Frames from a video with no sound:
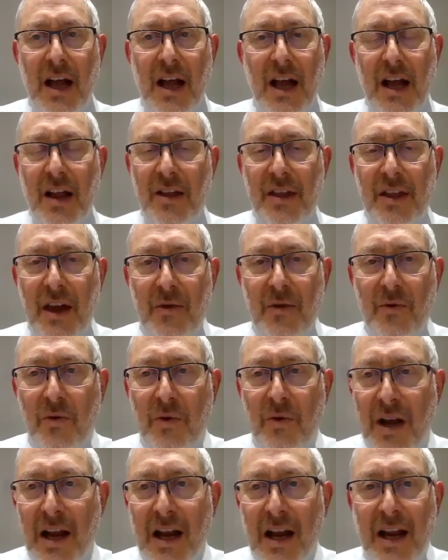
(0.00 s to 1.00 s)
and they
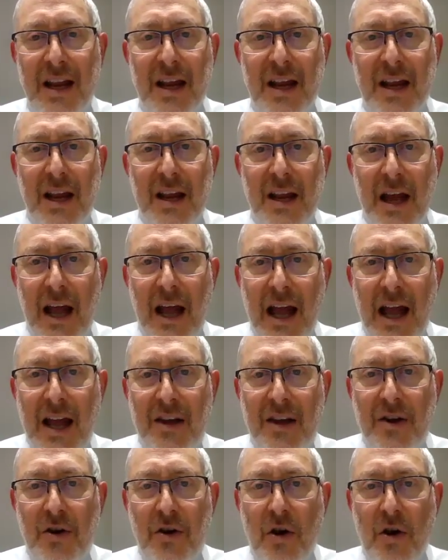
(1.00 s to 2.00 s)
really
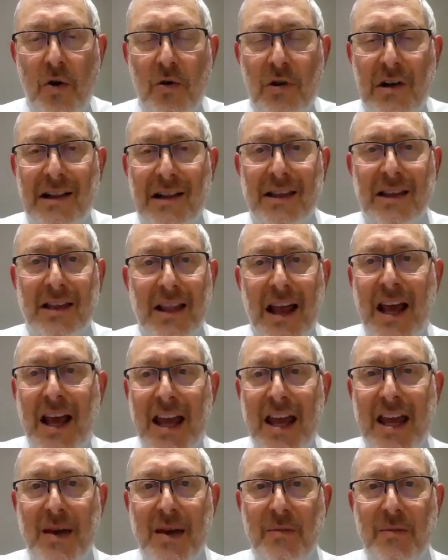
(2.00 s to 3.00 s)
had no
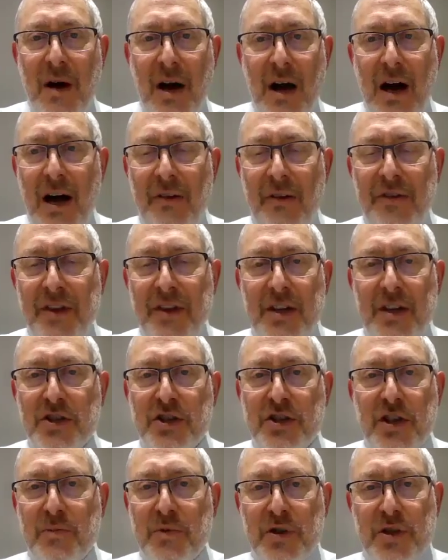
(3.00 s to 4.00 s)
claim on the
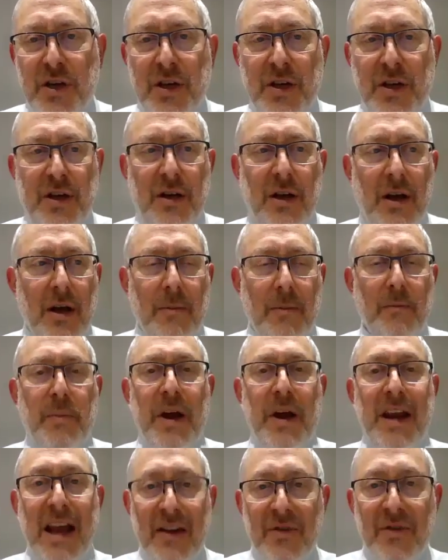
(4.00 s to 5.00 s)
Egyptian
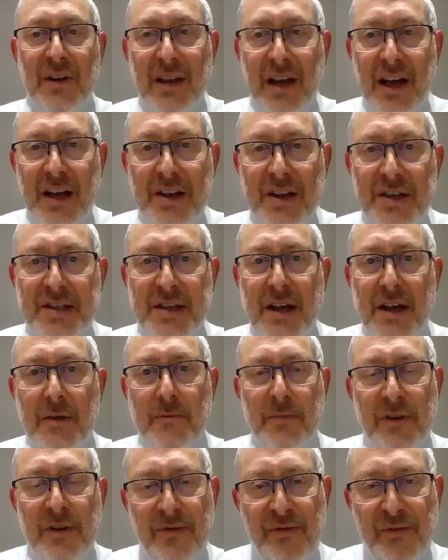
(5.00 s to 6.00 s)
benevolence,
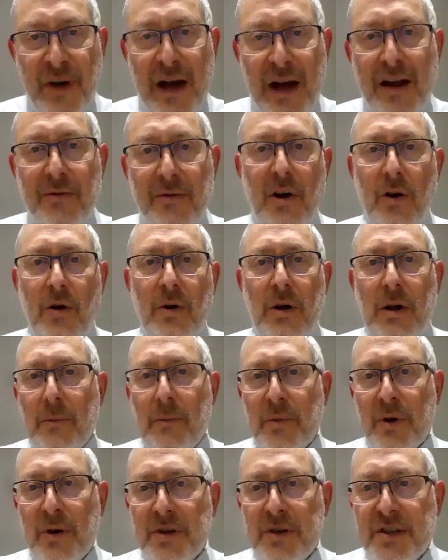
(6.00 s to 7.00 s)
but Pharaoh,
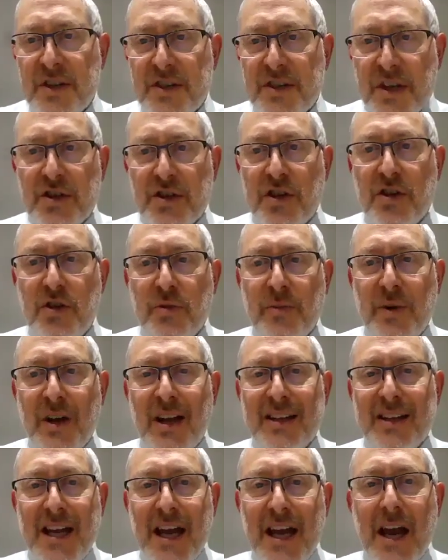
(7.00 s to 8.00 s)
because he's such a
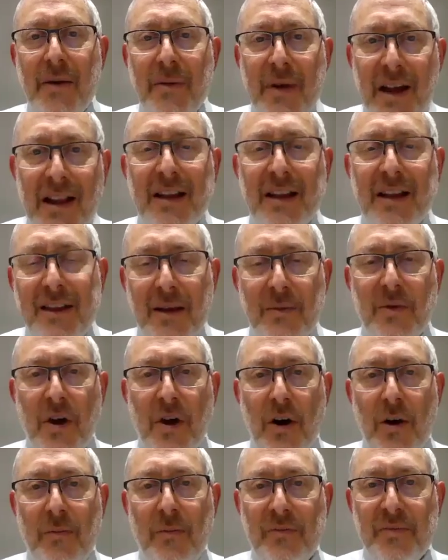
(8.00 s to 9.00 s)
humanitarian, let them
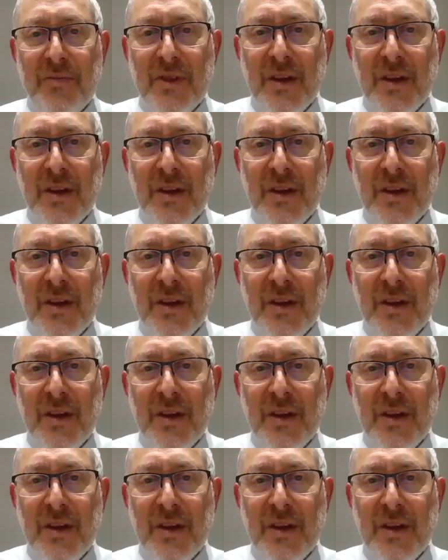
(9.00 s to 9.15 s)
go.